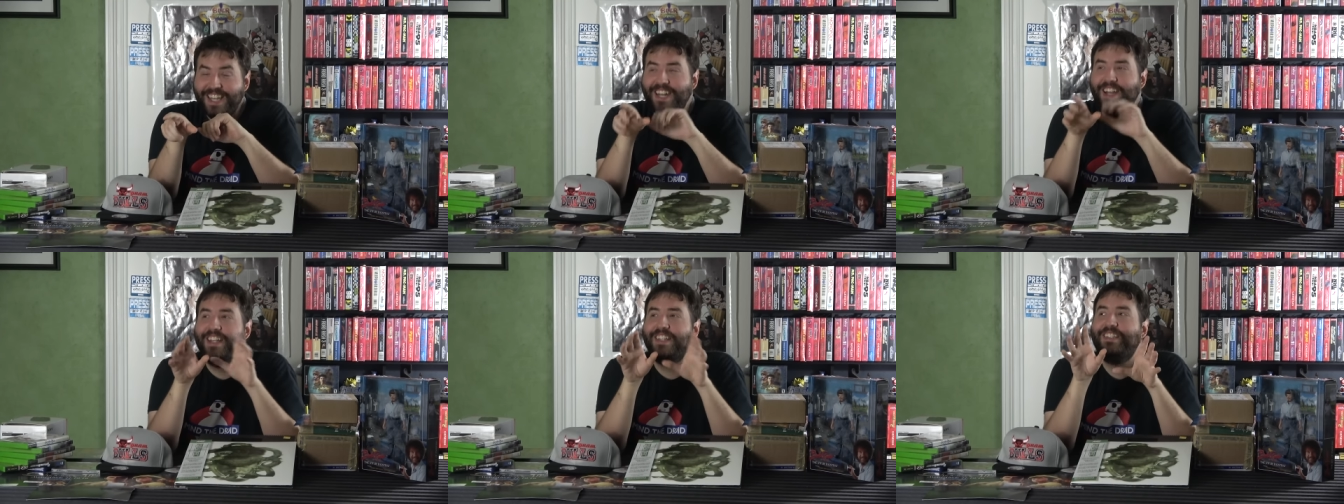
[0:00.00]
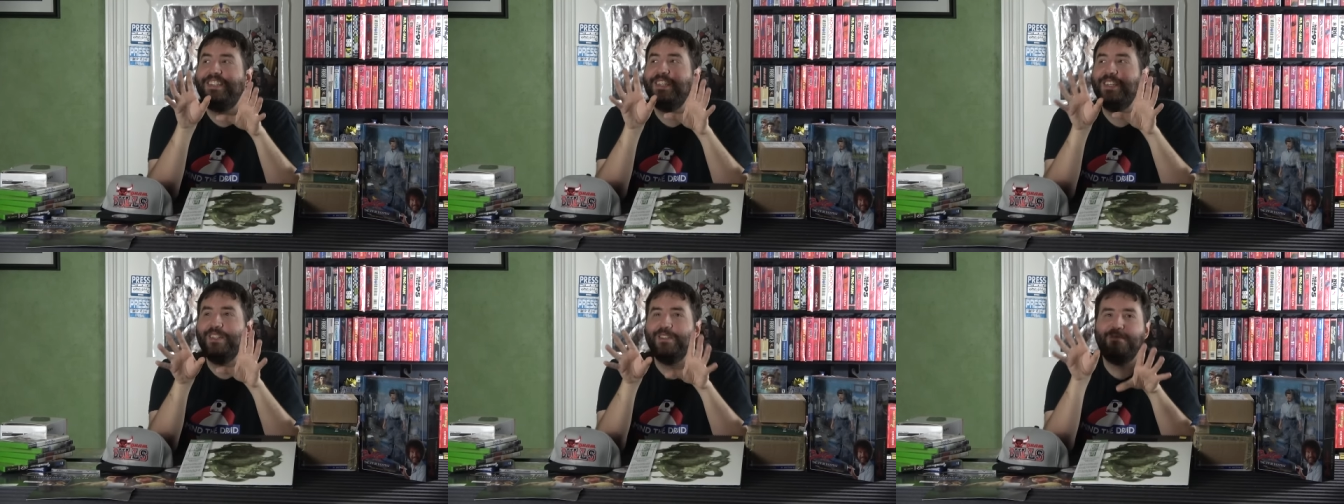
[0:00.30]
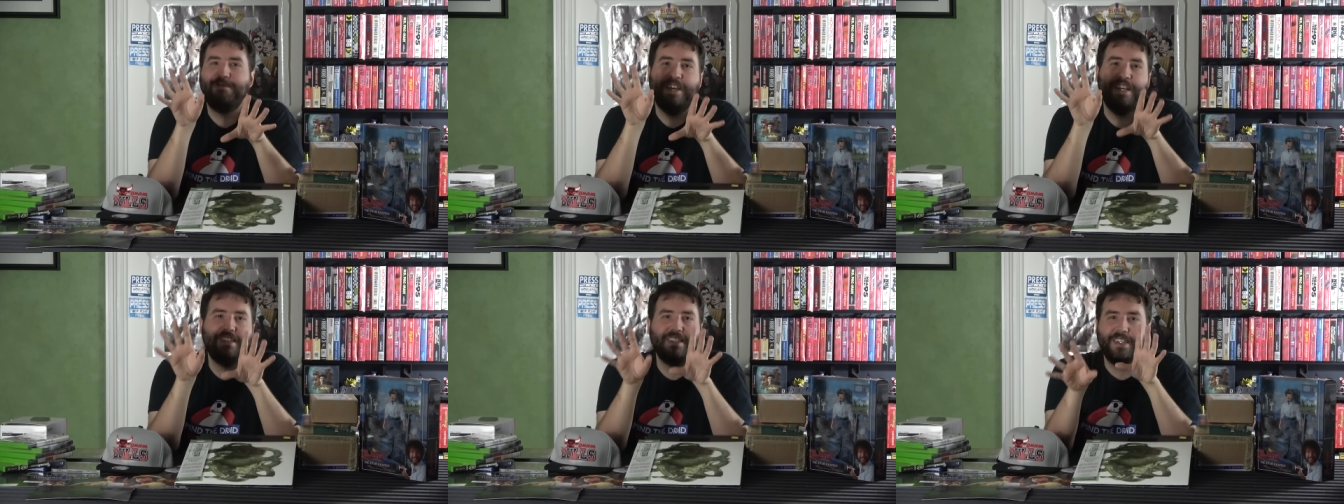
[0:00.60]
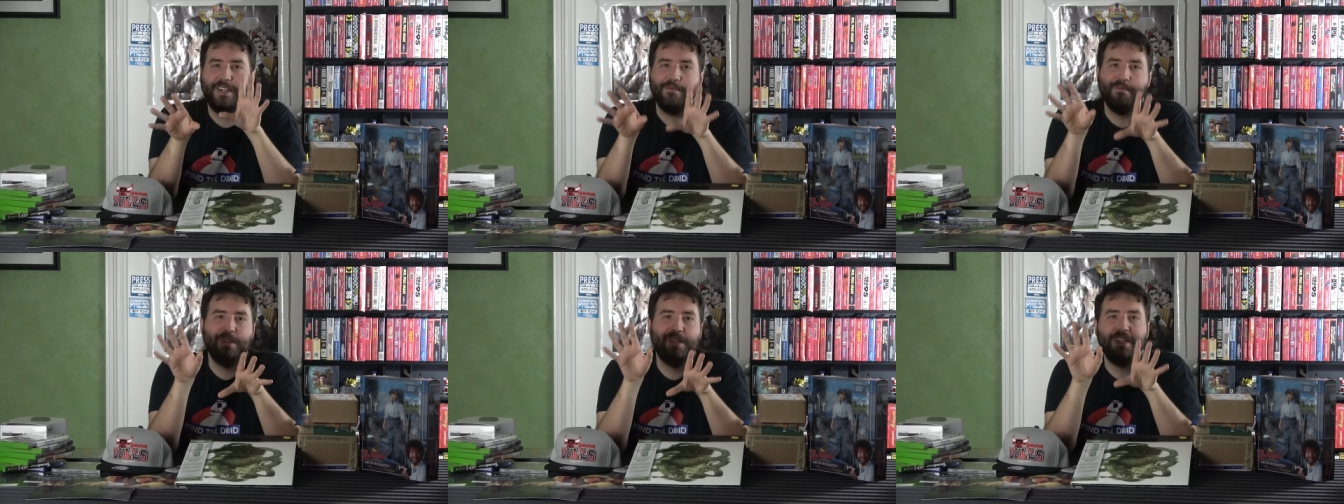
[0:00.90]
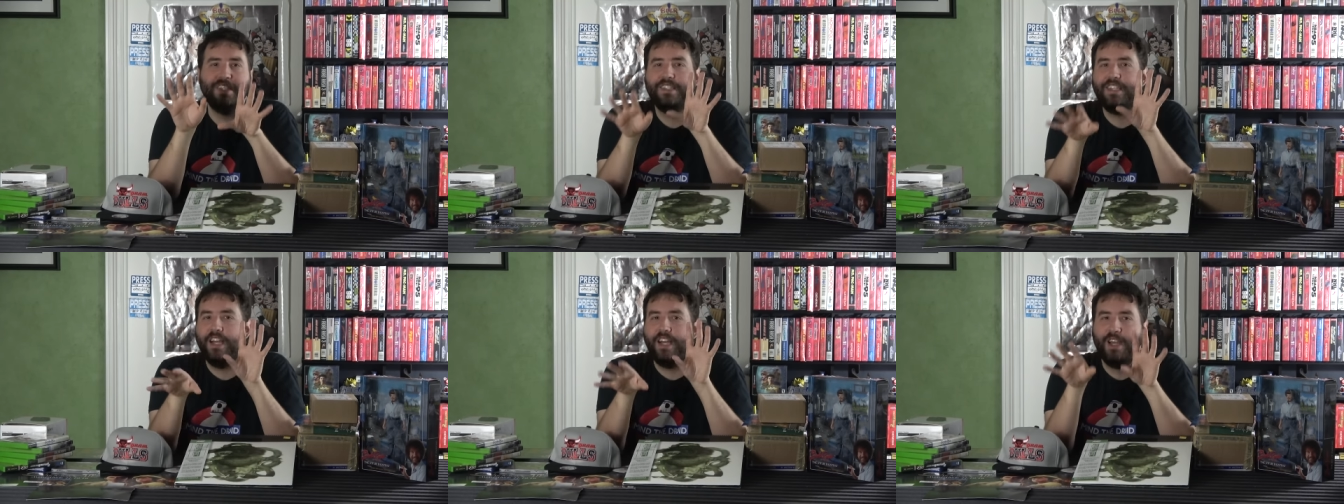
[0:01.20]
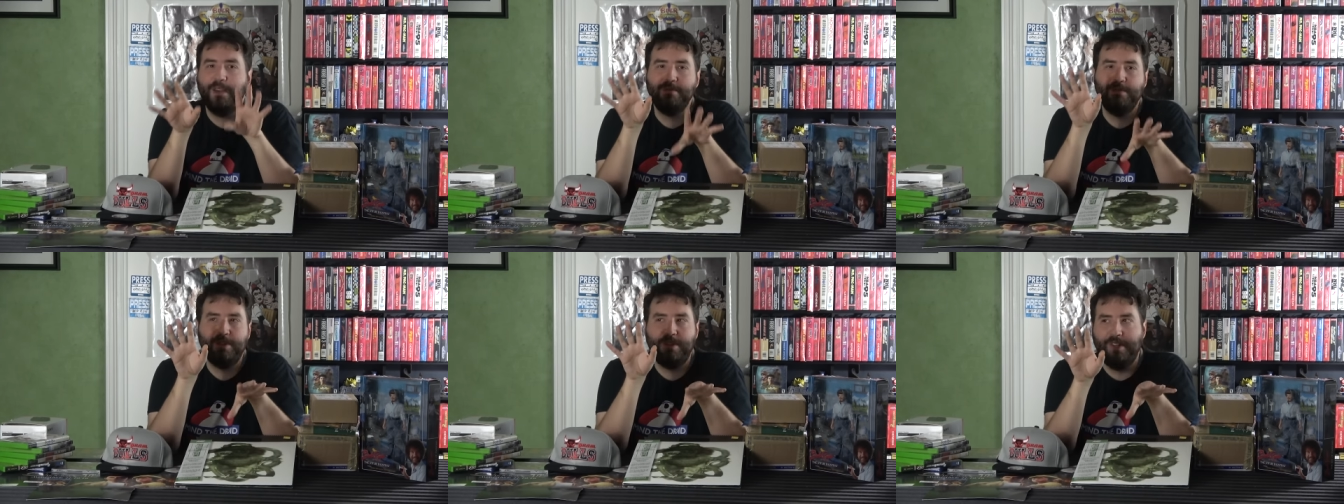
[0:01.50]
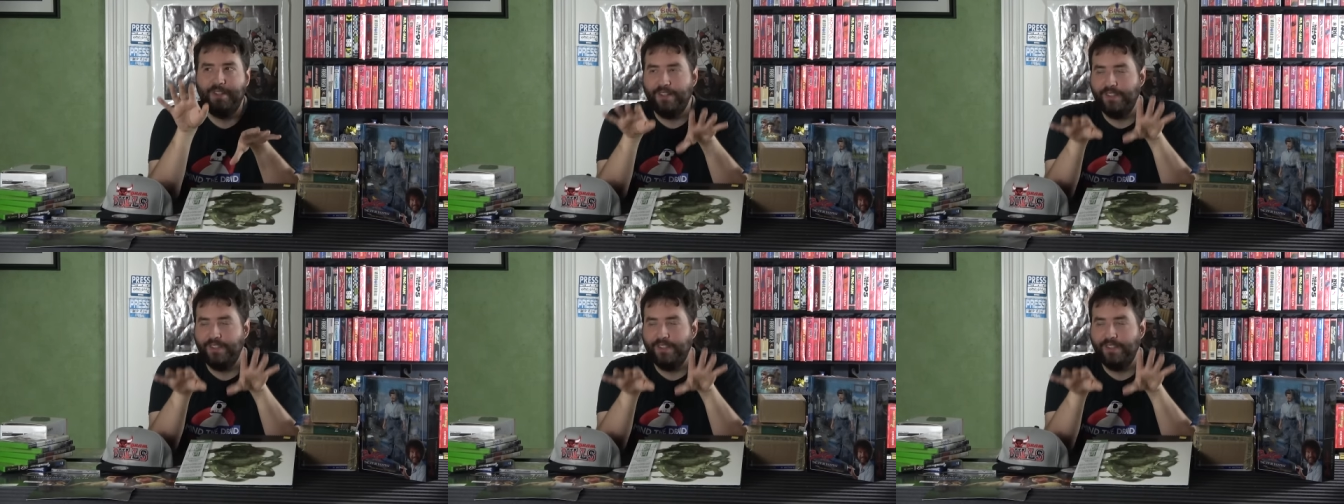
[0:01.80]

And I'd seen his face like a million times in all